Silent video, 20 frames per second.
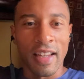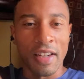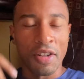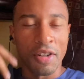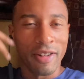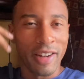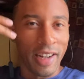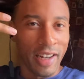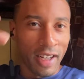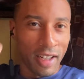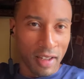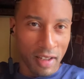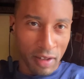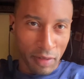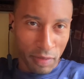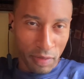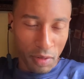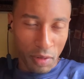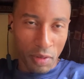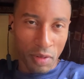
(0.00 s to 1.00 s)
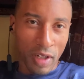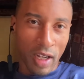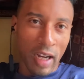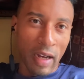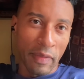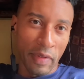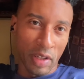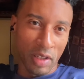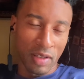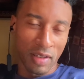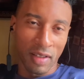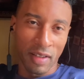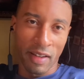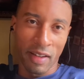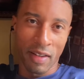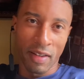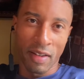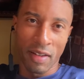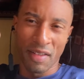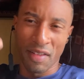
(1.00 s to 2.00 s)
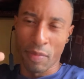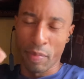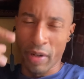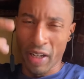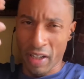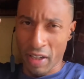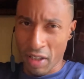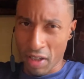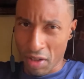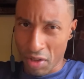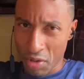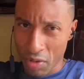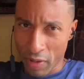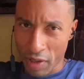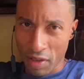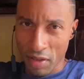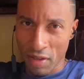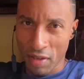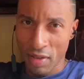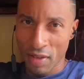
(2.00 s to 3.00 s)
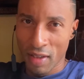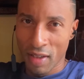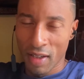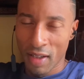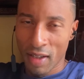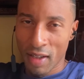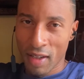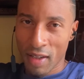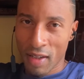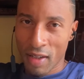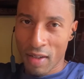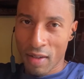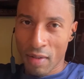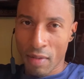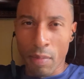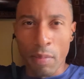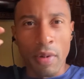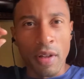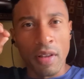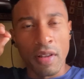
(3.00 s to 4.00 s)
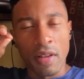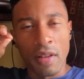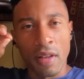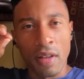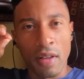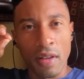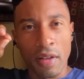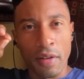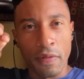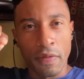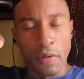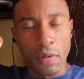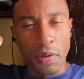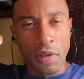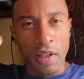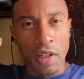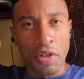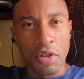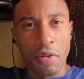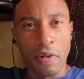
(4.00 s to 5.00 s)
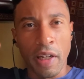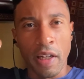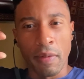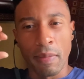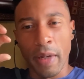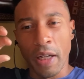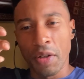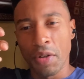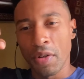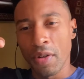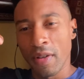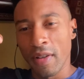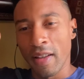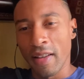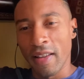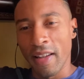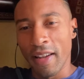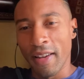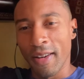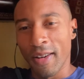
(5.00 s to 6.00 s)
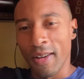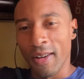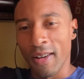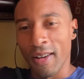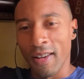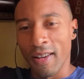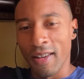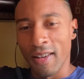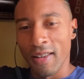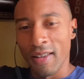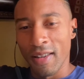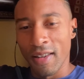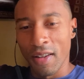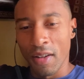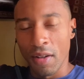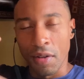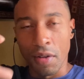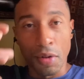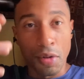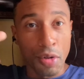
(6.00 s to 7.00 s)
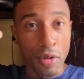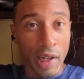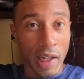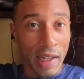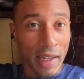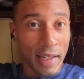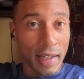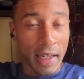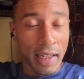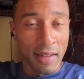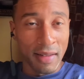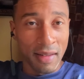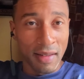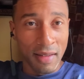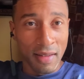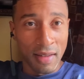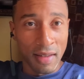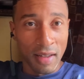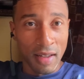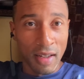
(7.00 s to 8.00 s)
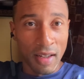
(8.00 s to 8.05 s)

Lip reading: you're eating enough food. Obviously, you're picking good choices, but the foods that you eat, make sure that they are nutrient dense,